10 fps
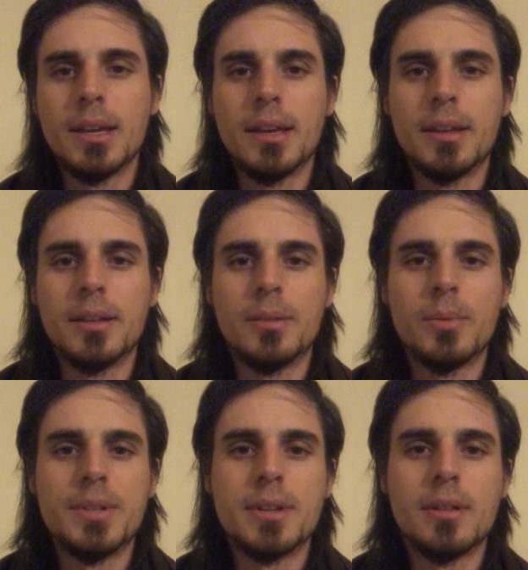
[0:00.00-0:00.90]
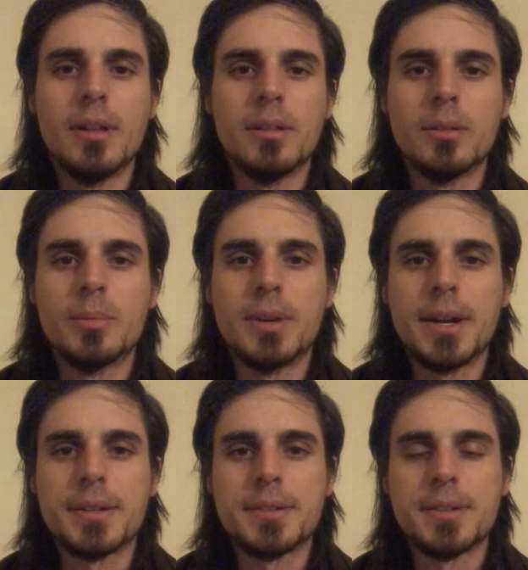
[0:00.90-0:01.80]
and we did a little
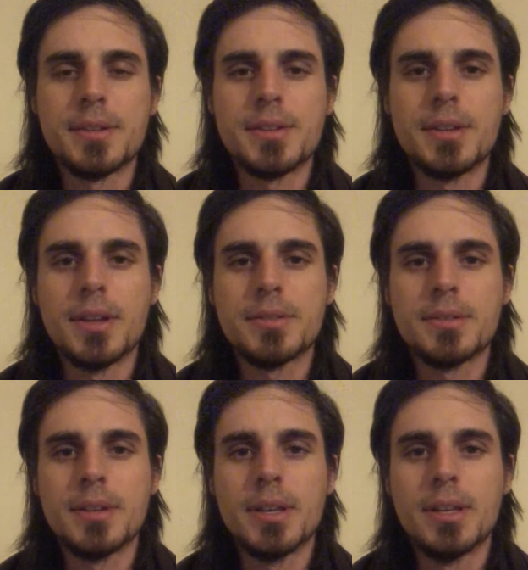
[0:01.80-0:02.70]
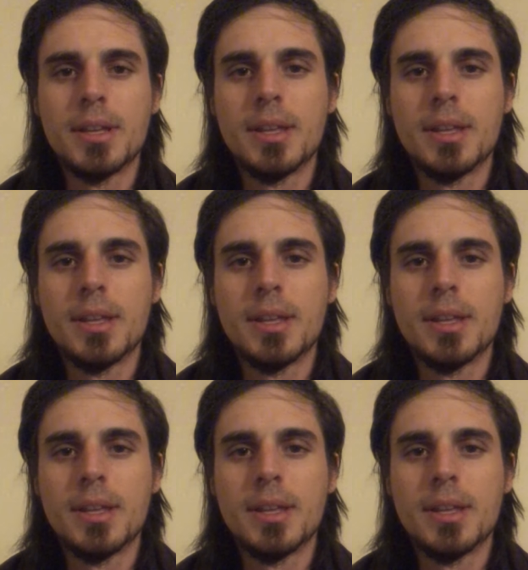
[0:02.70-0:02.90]
practice session yesterday.